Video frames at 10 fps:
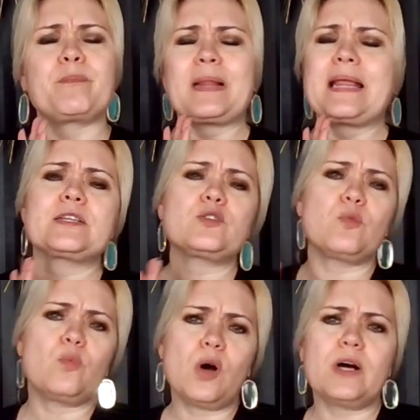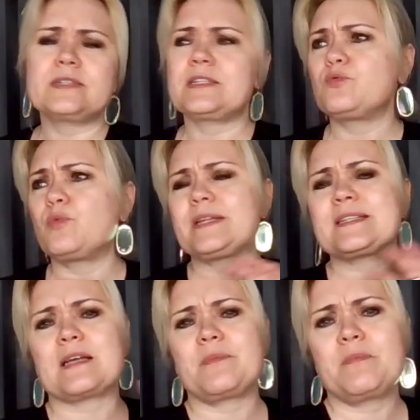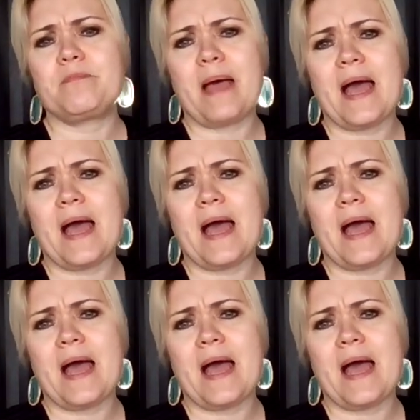planted what and when is coming